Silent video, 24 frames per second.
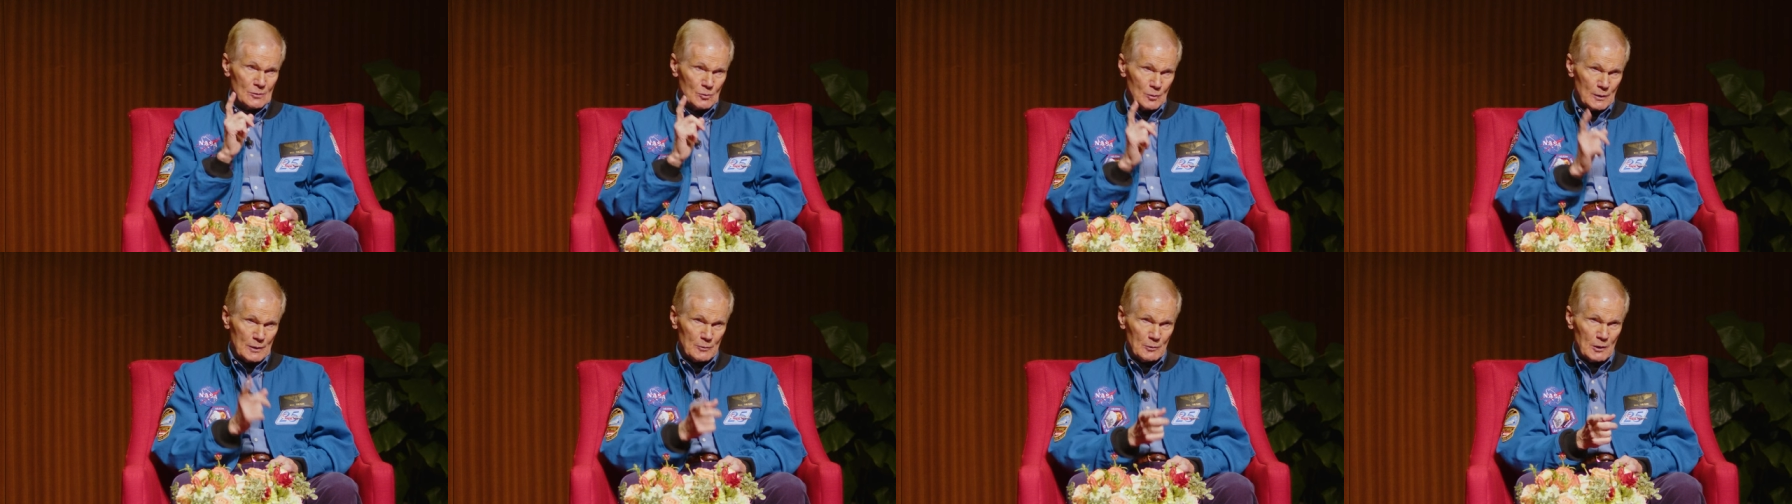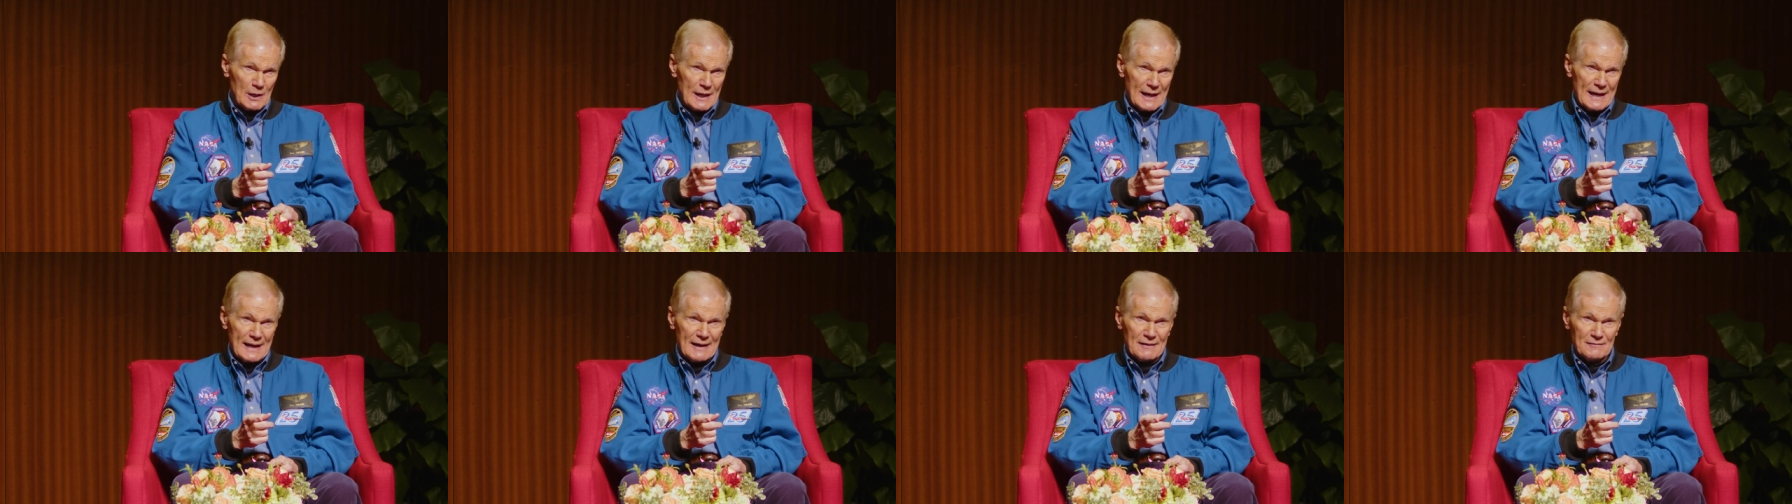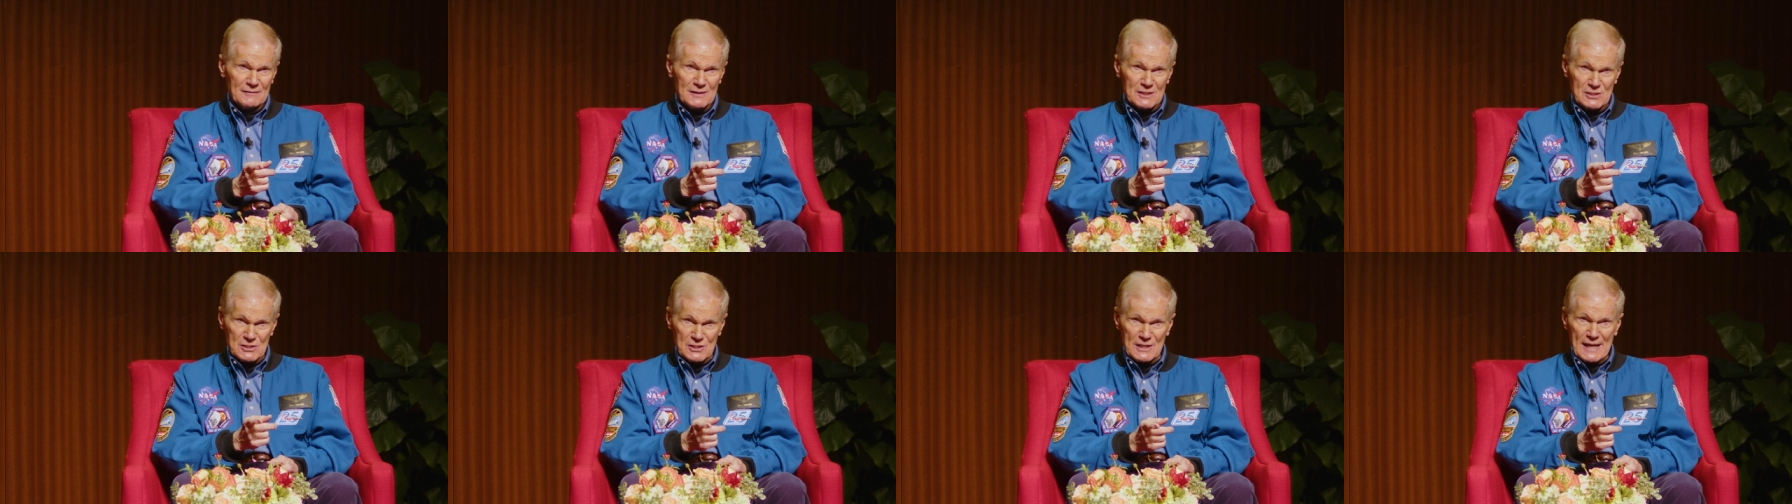we will
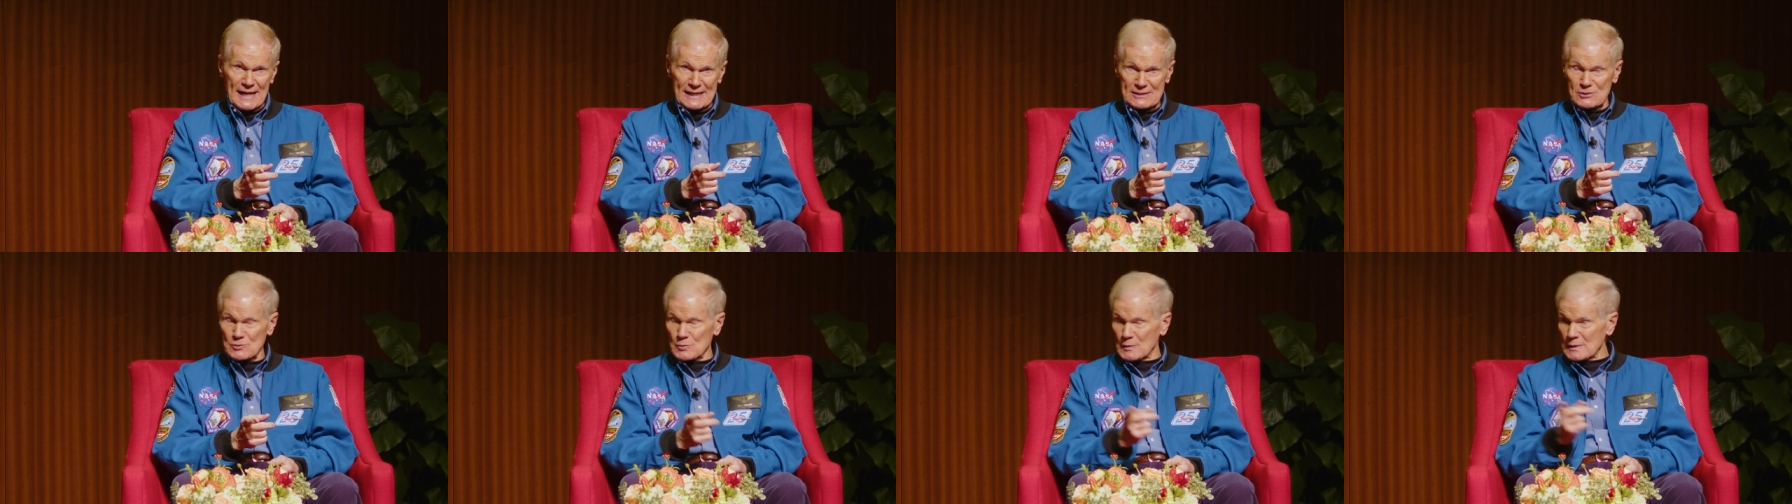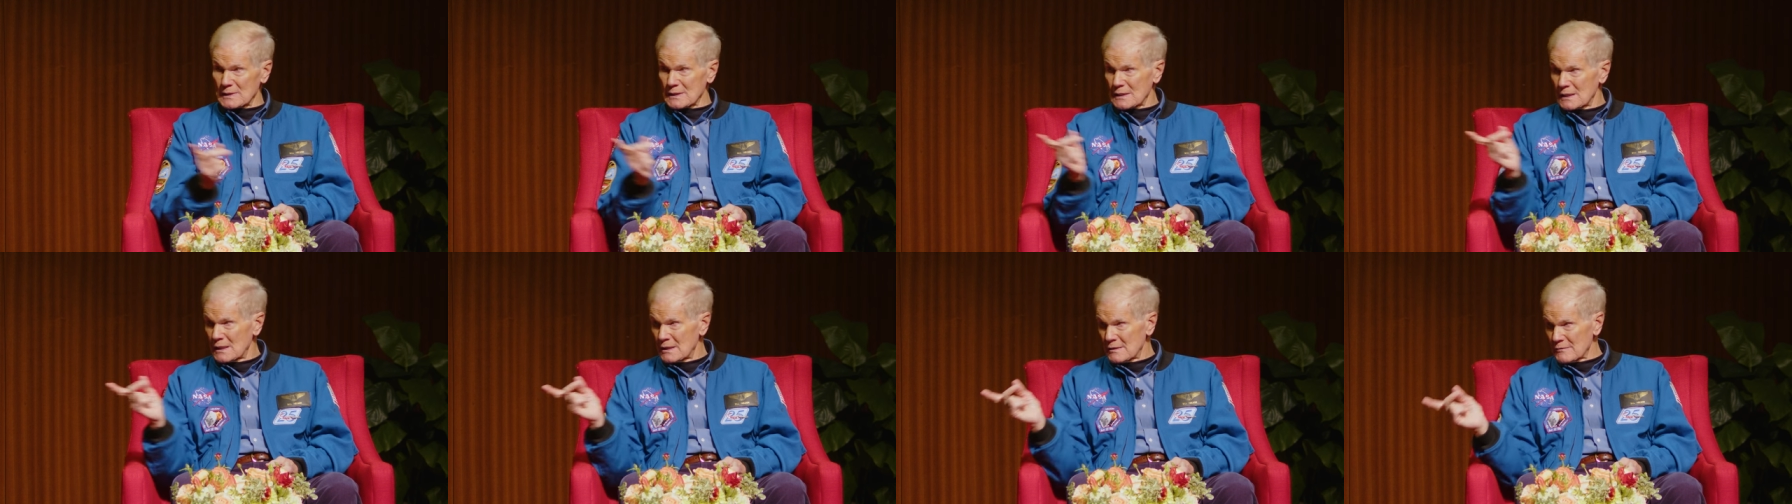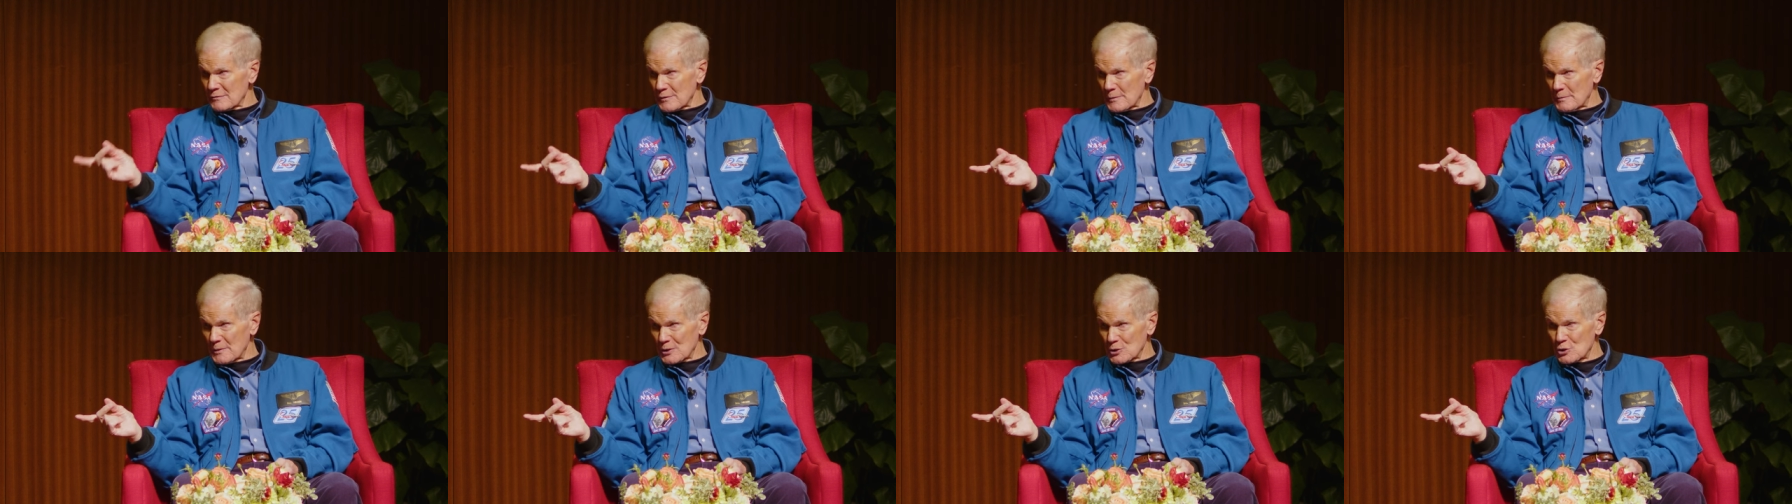have this next one
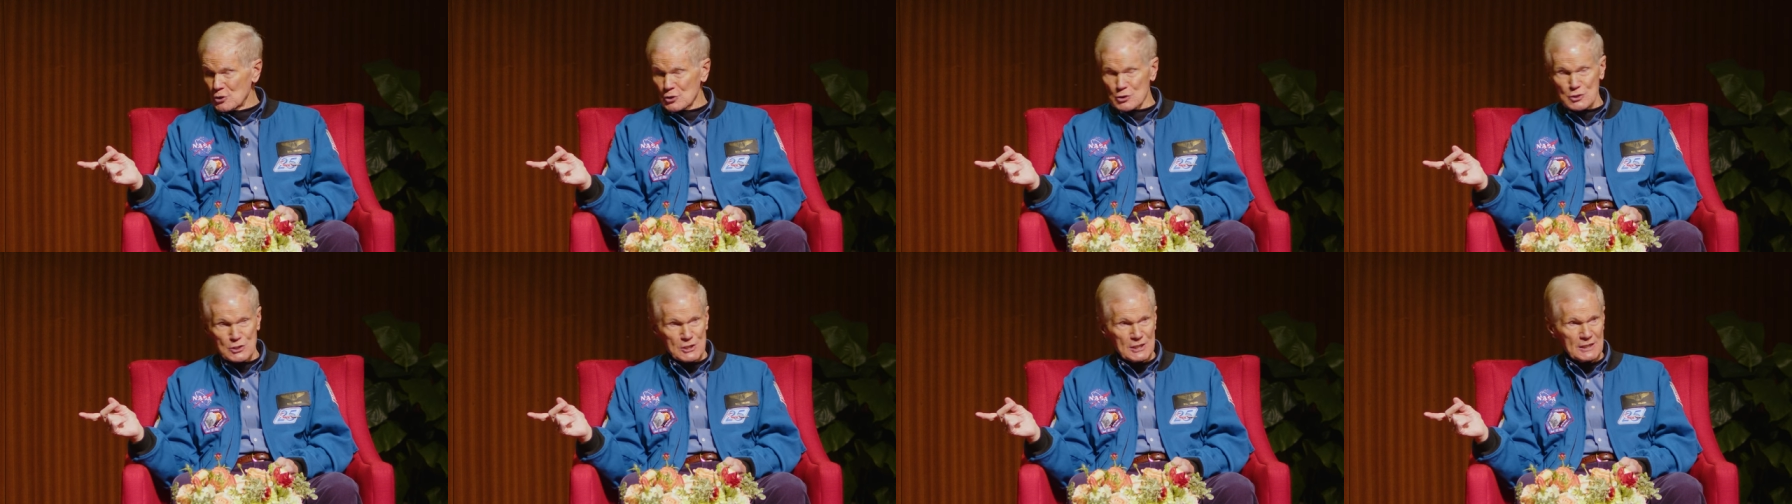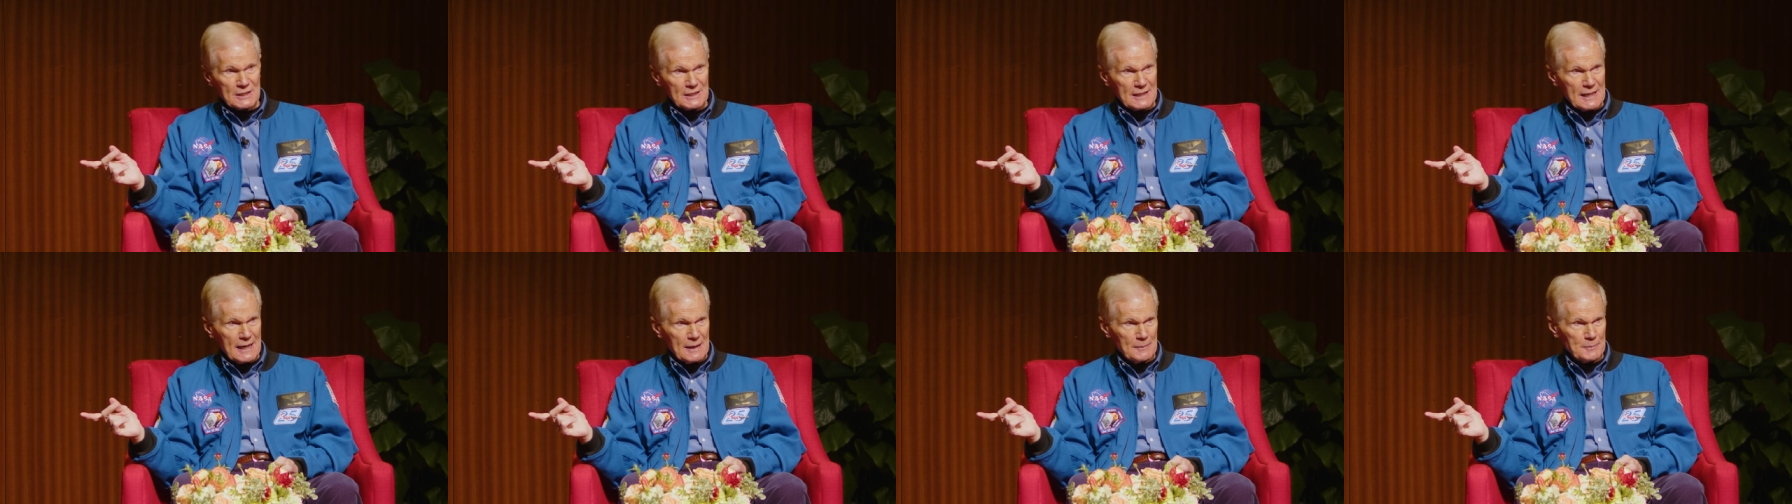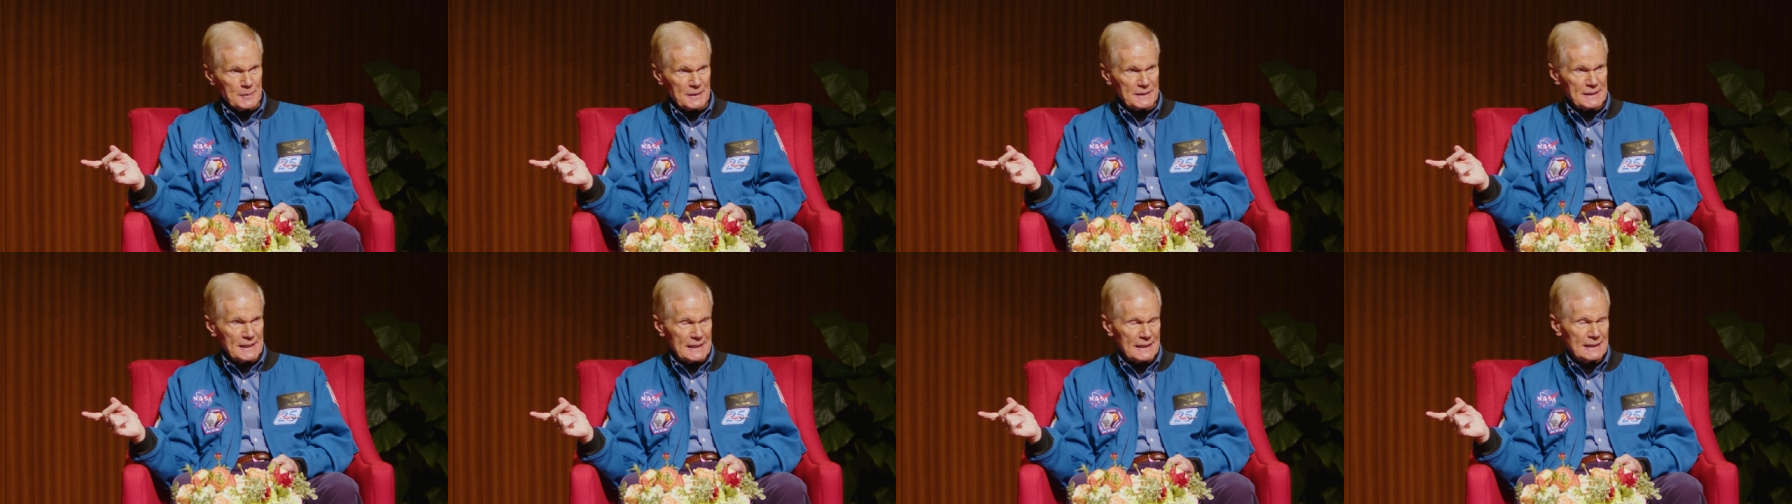from a Houston
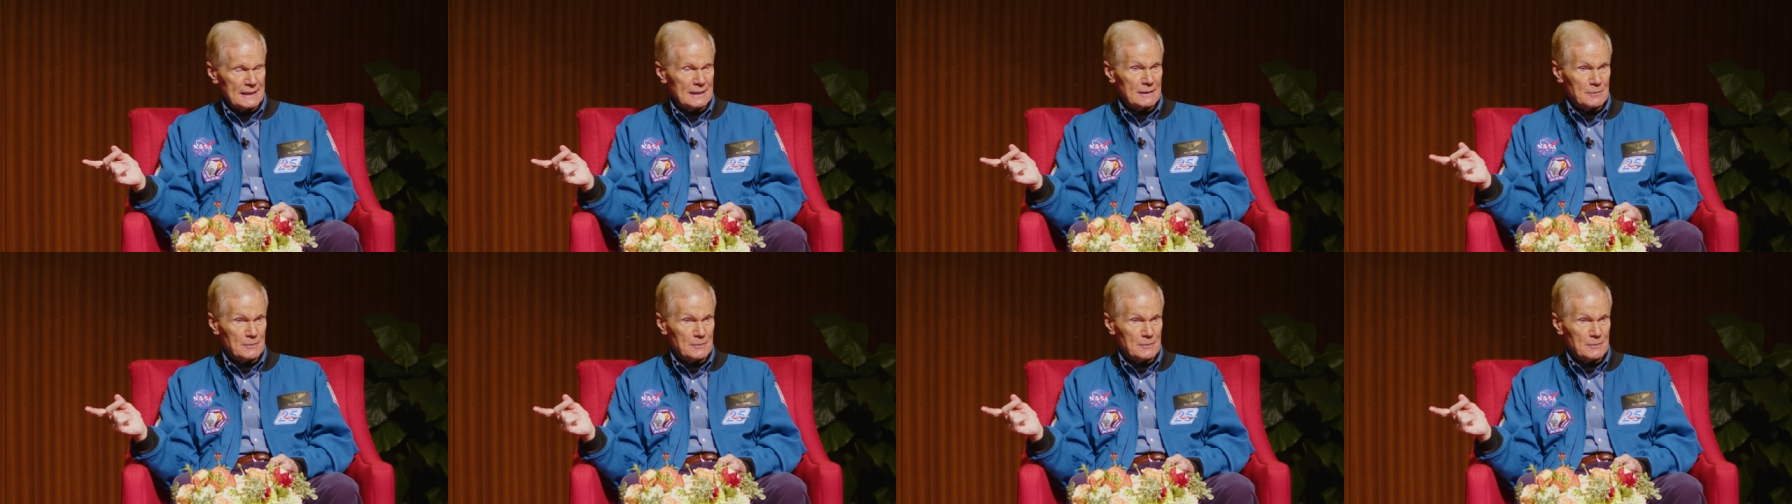company,